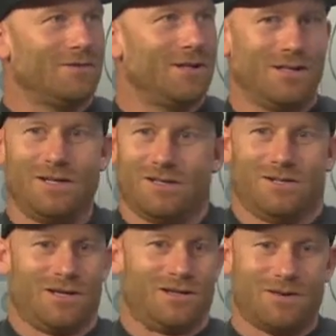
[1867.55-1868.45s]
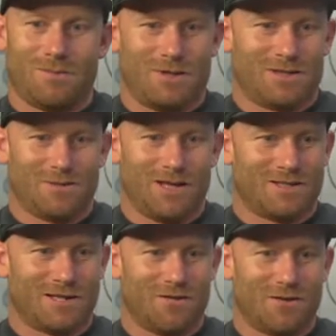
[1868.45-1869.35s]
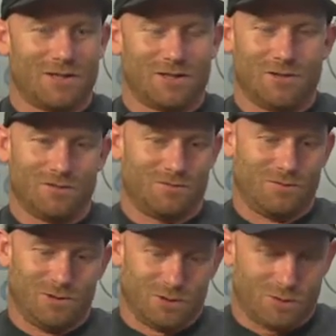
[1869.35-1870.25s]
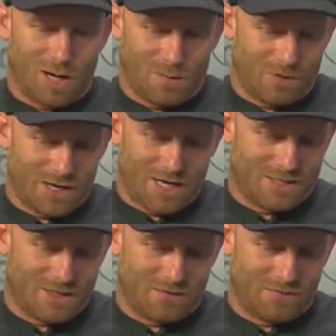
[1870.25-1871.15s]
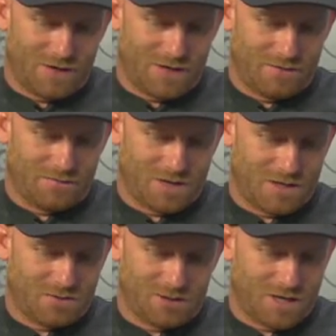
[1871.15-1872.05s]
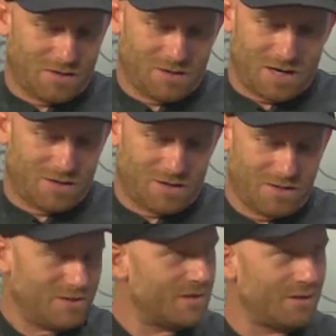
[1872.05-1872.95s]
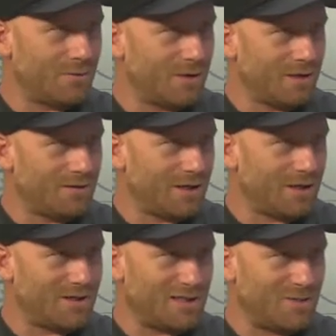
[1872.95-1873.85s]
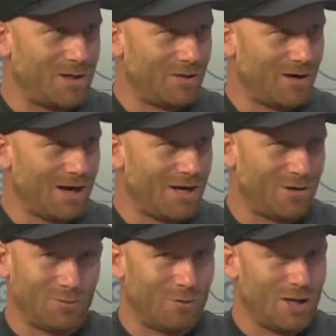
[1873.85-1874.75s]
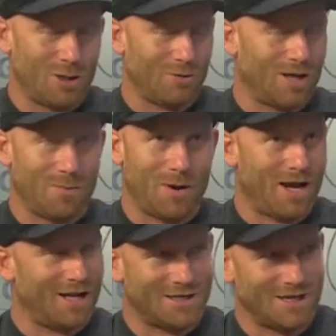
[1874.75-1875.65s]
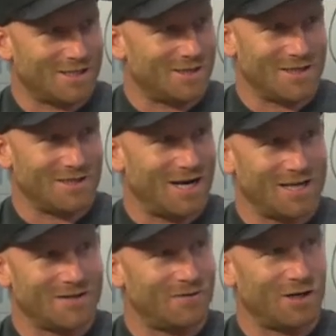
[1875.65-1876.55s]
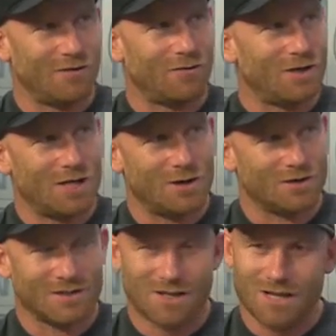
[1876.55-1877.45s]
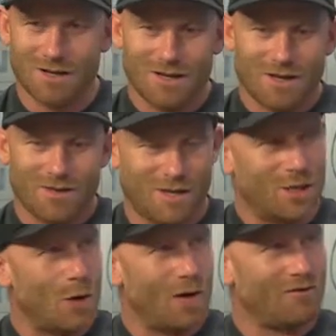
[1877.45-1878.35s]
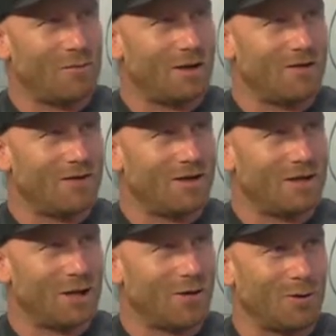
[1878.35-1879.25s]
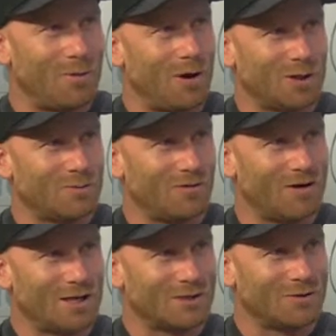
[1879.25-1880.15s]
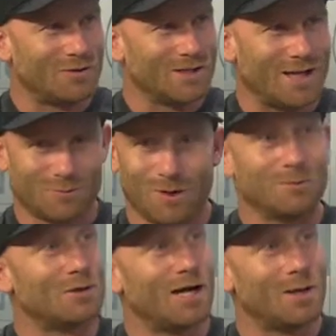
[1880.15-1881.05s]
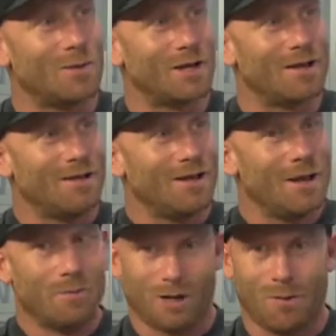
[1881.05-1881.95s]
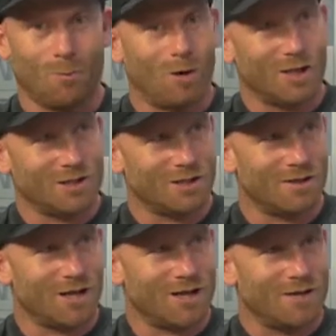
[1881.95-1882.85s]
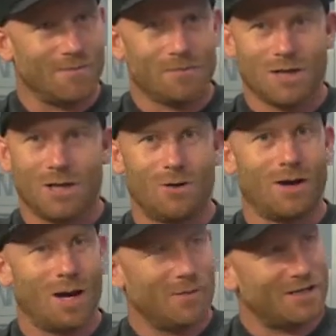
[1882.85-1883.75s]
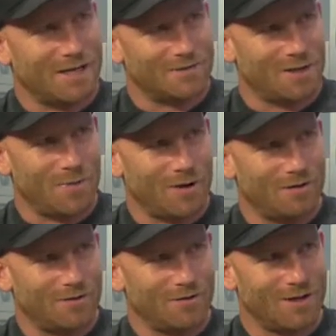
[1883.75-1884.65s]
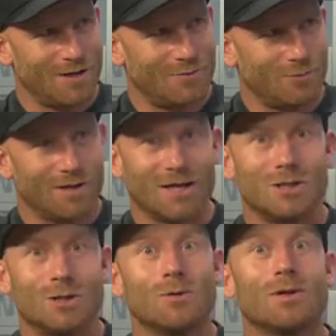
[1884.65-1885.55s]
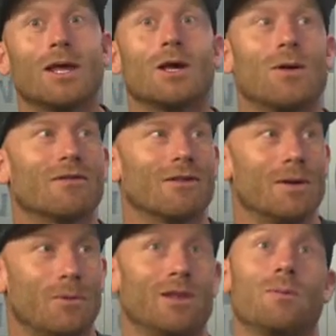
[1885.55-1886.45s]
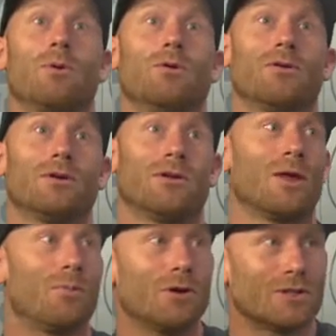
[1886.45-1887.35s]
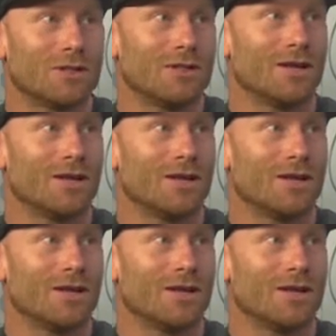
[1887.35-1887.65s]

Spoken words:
It is. Like, I mean, some of that stuff is just you're dropping 18 feet and you're like, I think this is going to work. Like, is the speed all right? And you're like paying attention to these guys that have done it for years, and they know every bit of it. You know, they're polished professionals, and that's where I'm trying to be. But I'm watching, like, you know, how many times they pedal. Like, what do they do when they go off the lip? Are they pulling? Are they pushing?